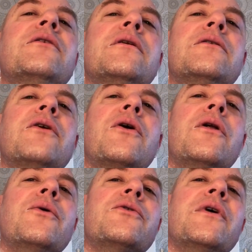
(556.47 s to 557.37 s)
It's
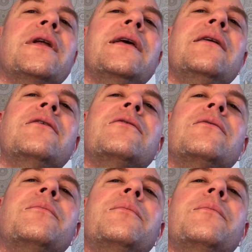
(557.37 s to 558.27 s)
hollow, so I need a
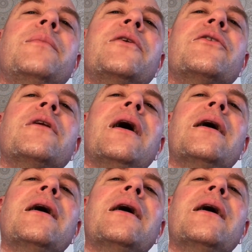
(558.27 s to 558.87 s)
special